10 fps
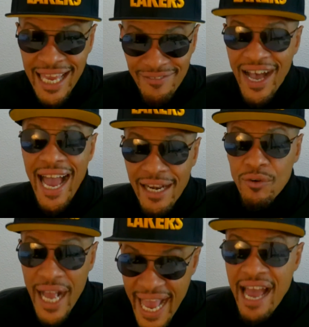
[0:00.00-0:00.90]
If I
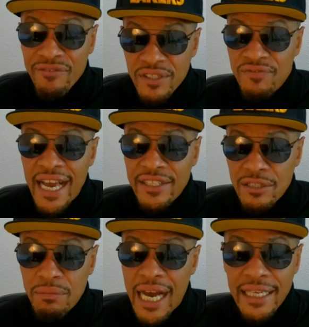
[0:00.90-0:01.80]
don't have to fight
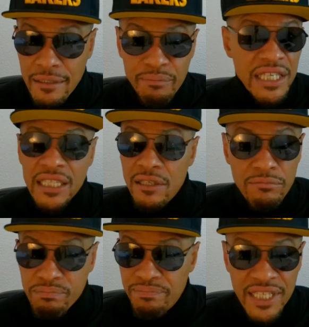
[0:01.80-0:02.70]
somebody and the media
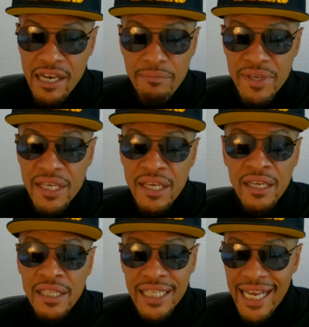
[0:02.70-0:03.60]
don't tell me
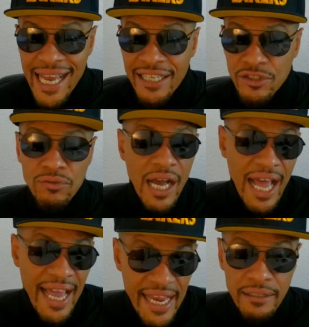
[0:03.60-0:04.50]
that I got to,
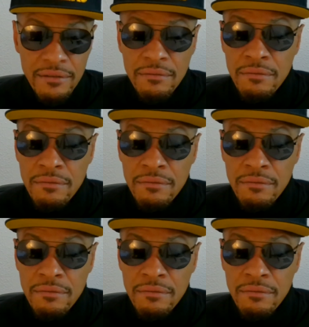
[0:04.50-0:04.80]
I ain't.